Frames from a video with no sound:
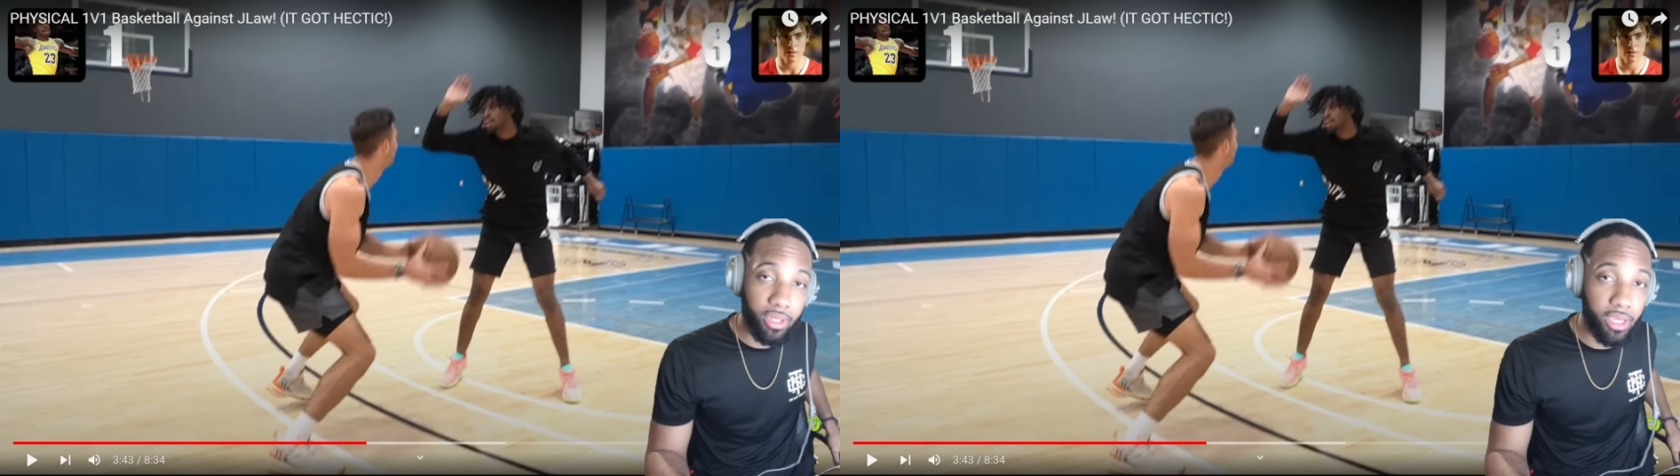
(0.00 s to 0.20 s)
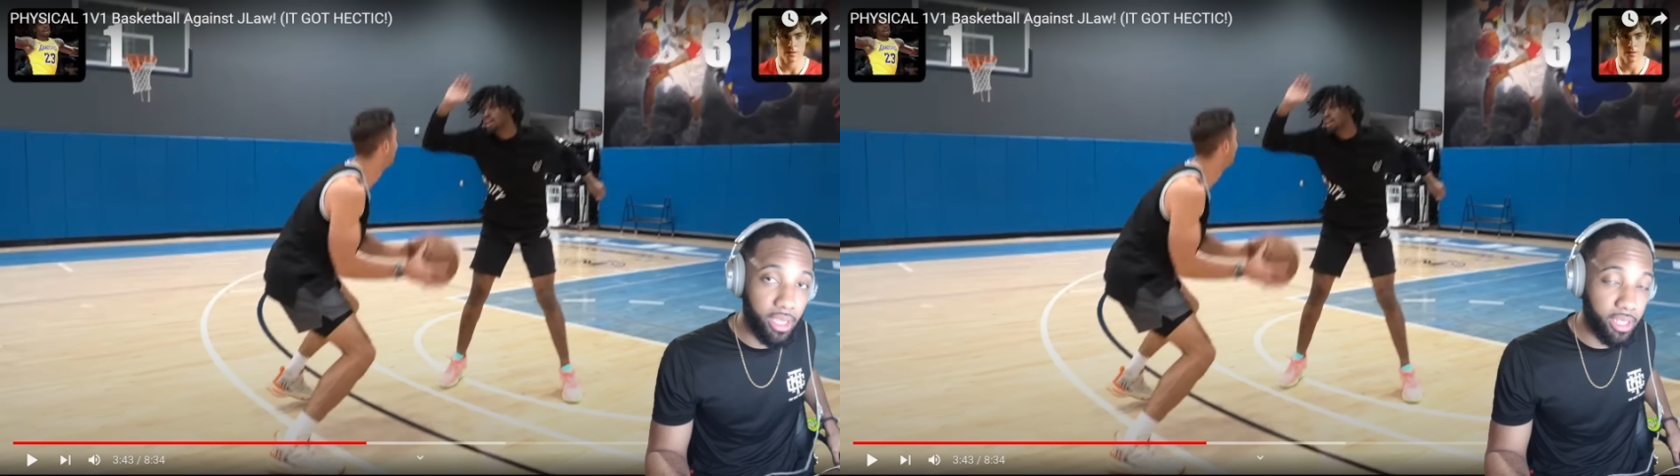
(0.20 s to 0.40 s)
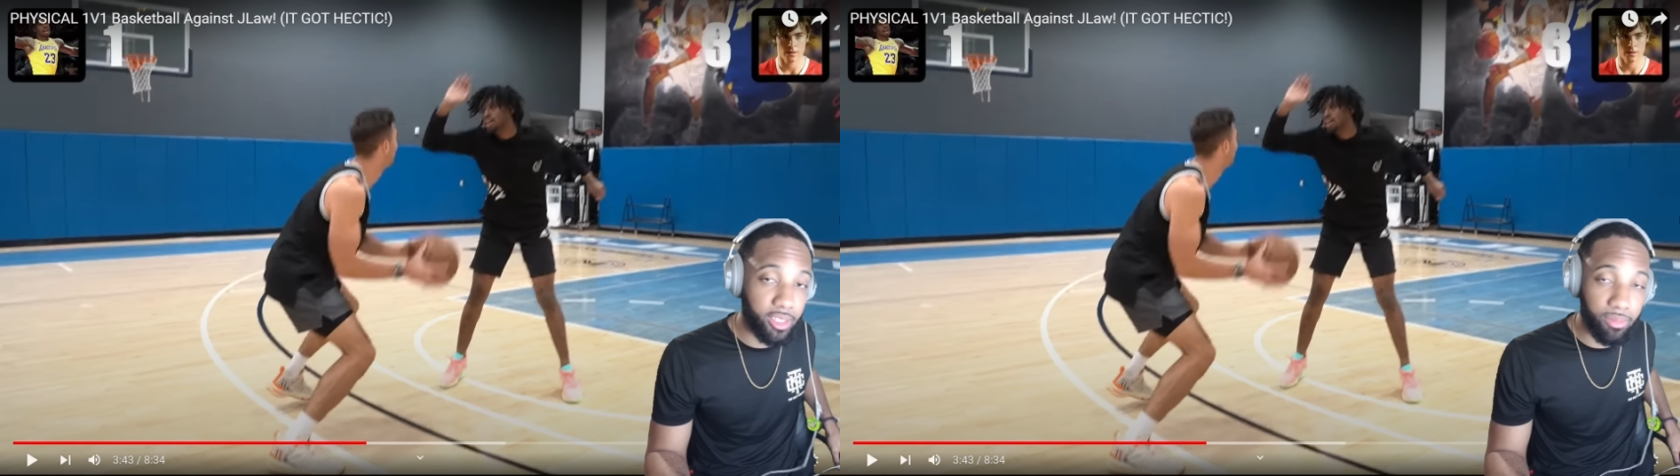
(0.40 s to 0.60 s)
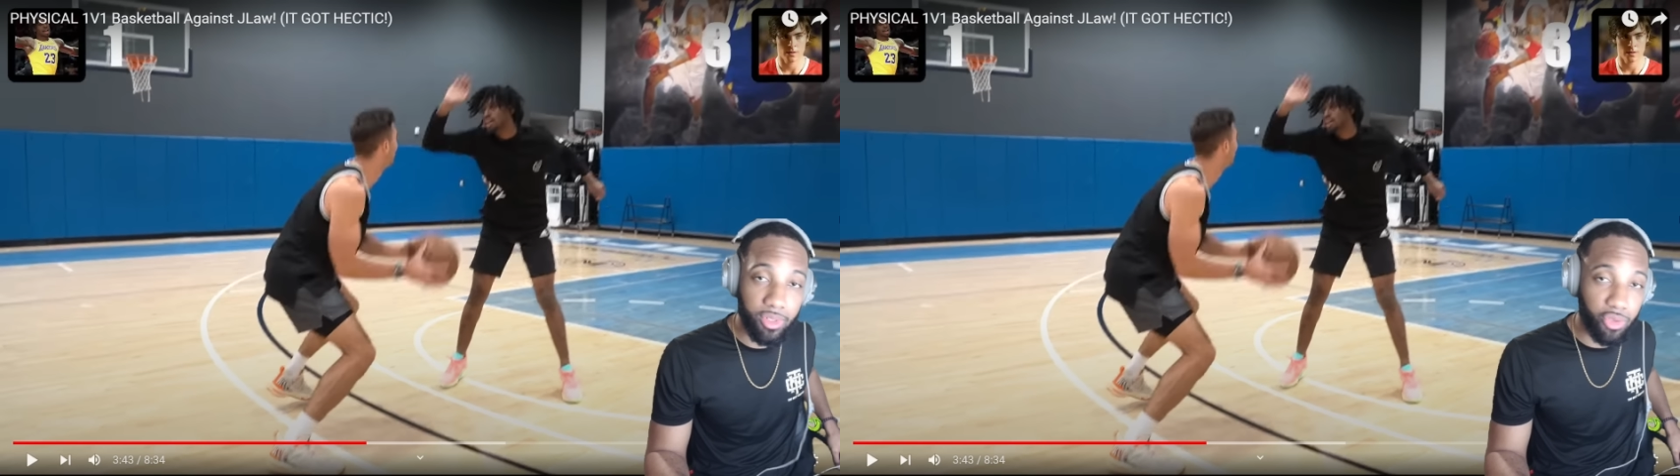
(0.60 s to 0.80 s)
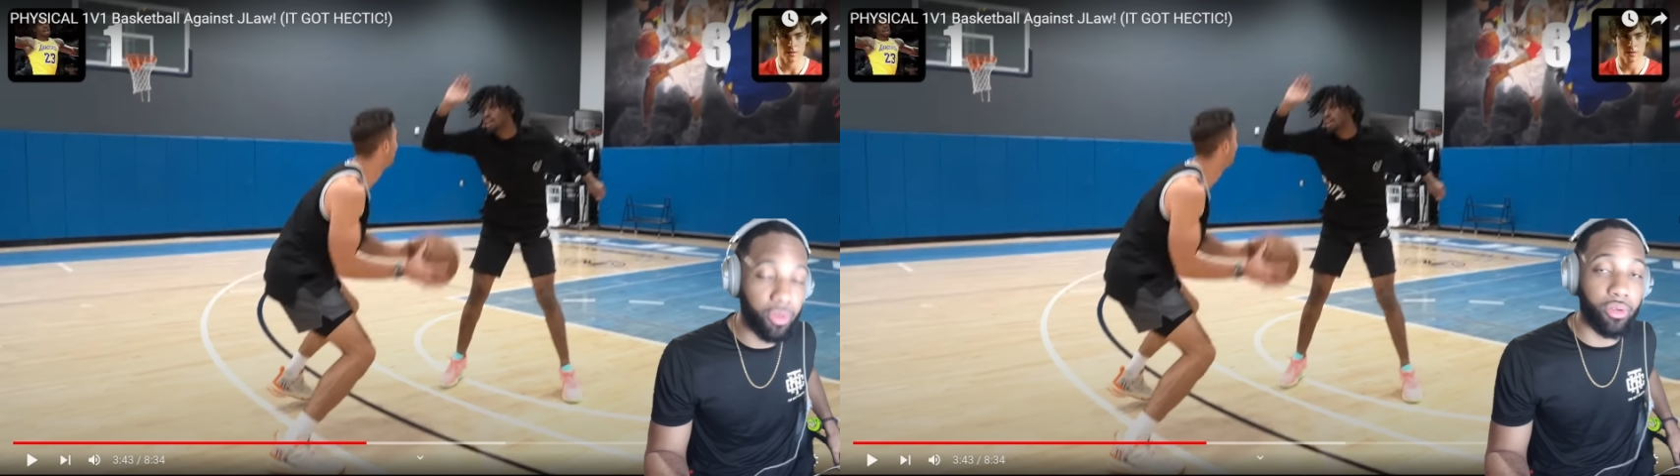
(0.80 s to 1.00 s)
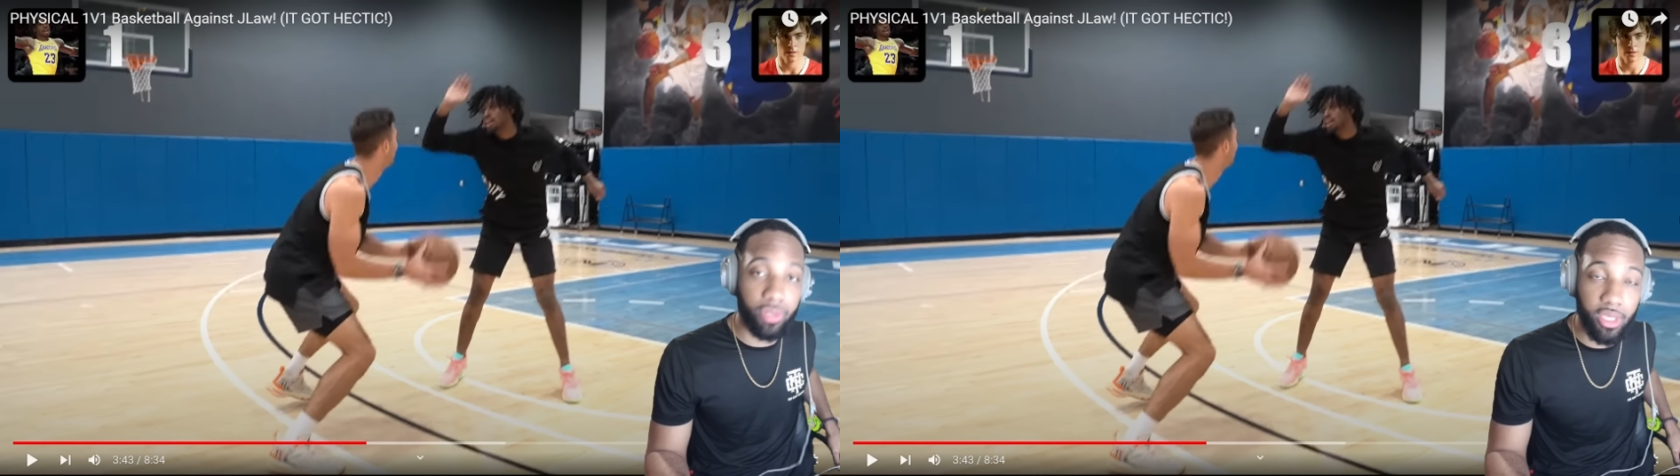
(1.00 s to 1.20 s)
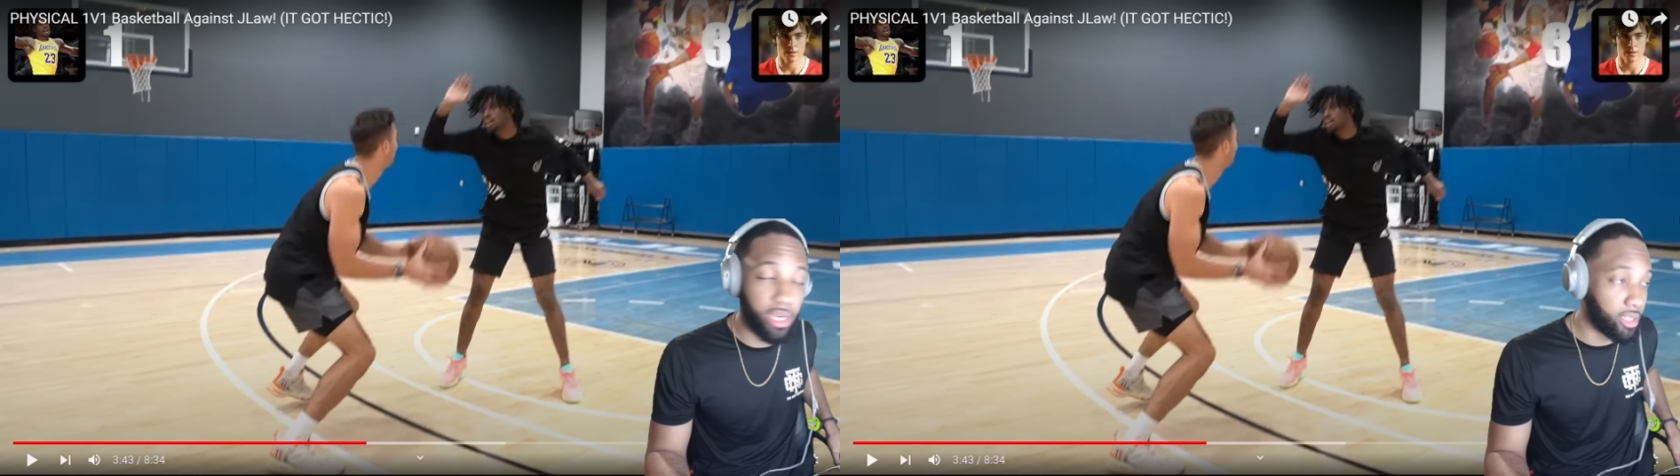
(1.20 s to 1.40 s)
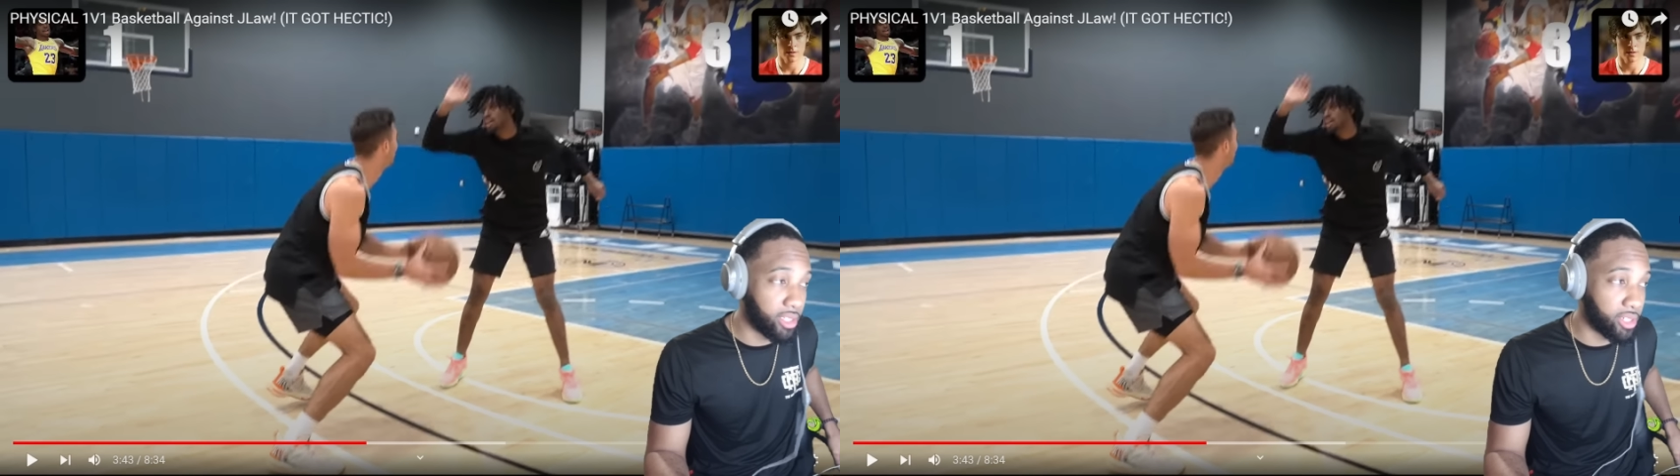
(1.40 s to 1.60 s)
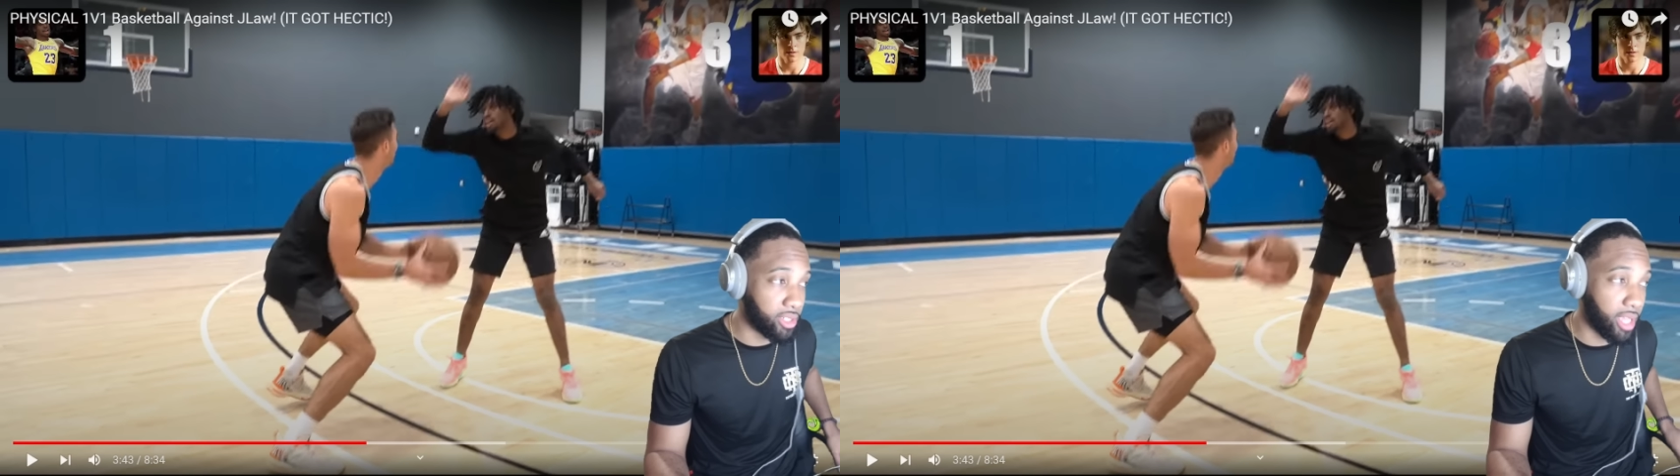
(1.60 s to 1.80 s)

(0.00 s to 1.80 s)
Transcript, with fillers: He needed some drills. He needed to just ha